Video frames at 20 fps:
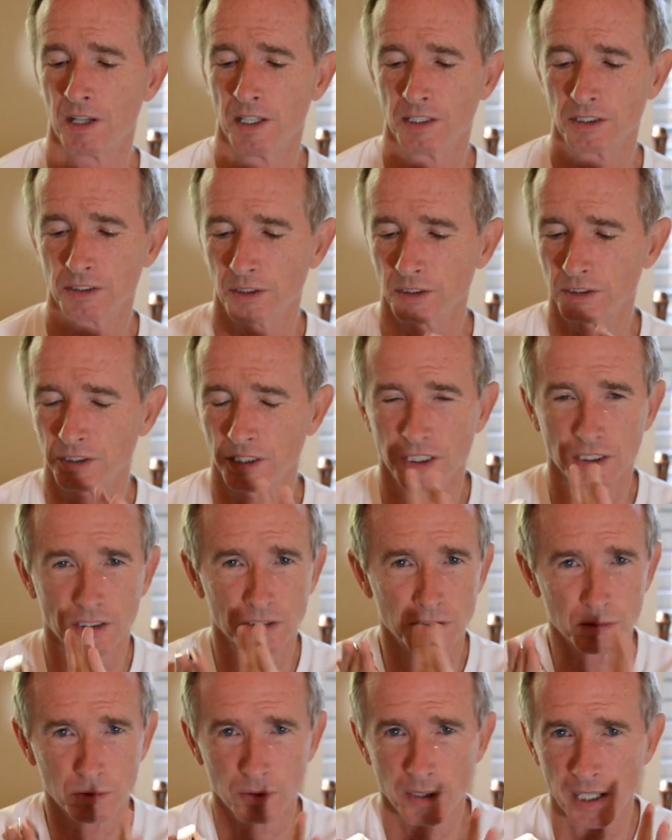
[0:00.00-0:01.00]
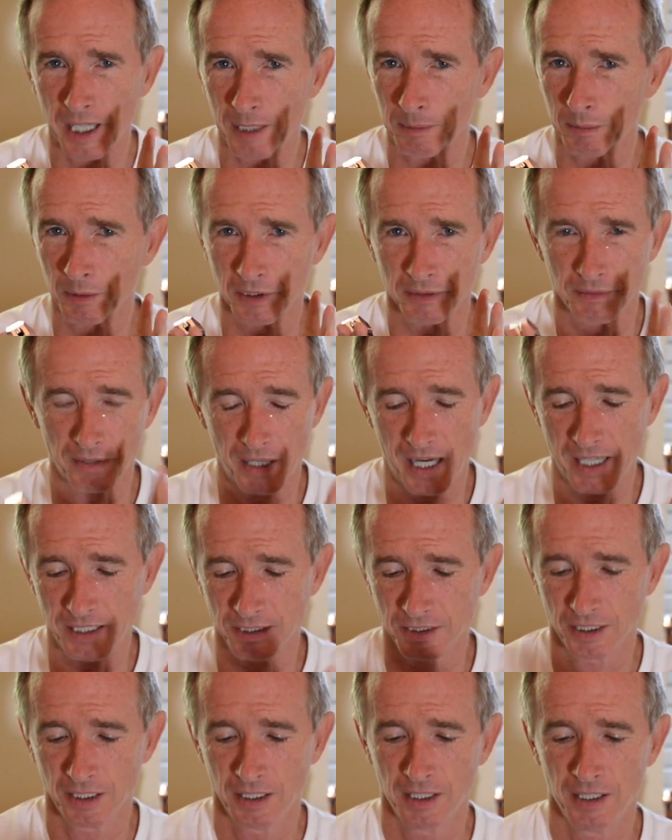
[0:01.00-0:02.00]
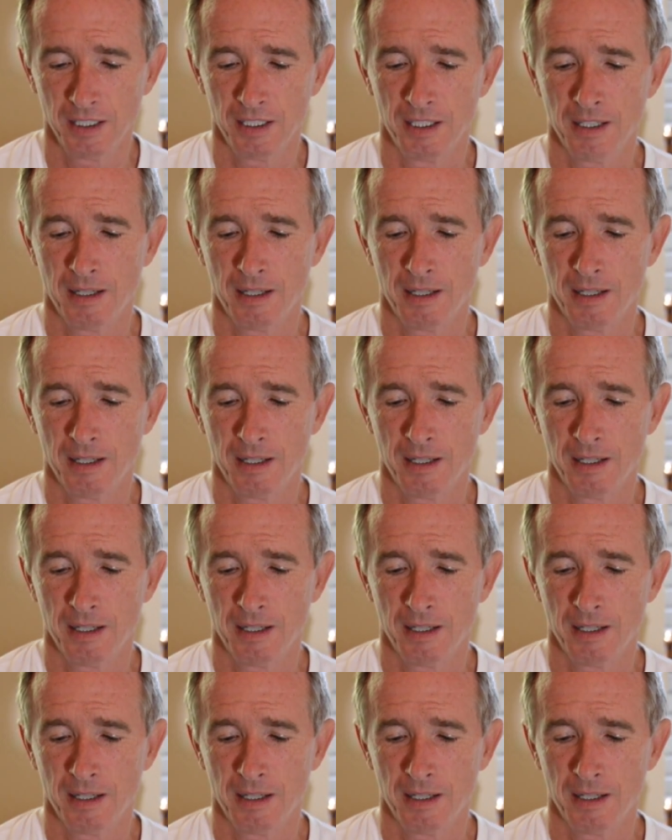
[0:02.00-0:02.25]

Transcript: So it's an incredible device.